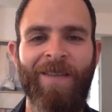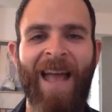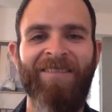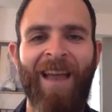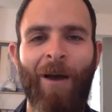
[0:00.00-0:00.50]

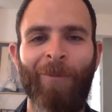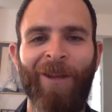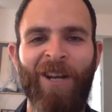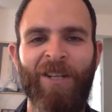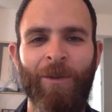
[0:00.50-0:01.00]
That's how I'm
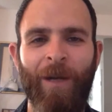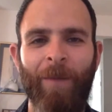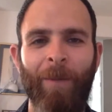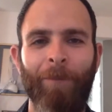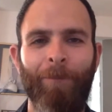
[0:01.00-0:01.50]
going to do it. I'm
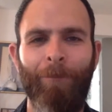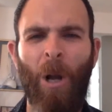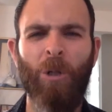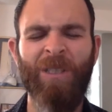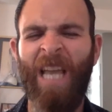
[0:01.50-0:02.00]
going to
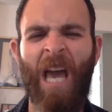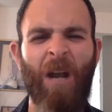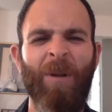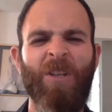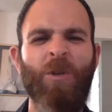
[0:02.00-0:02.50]
buckle
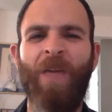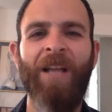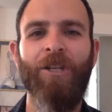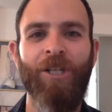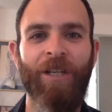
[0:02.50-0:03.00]
down. I'm going to do
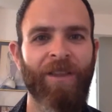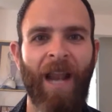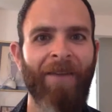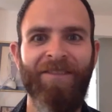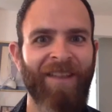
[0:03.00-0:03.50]
that shit
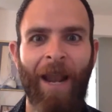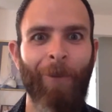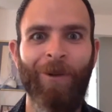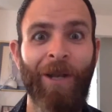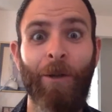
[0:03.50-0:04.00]
that I've said I
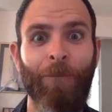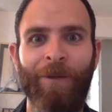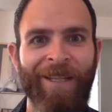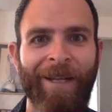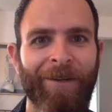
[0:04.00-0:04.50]
wanted to do
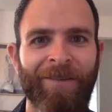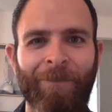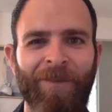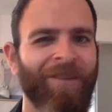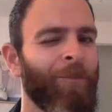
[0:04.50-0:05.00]
for years
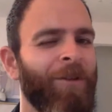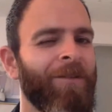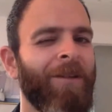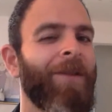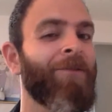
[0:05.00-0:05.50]
that for some
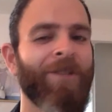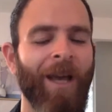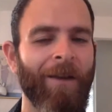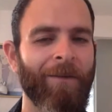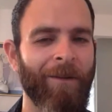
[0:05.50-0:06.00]
reason I've never
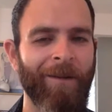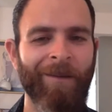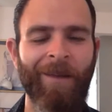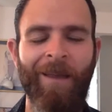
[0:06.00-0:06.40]
done, right?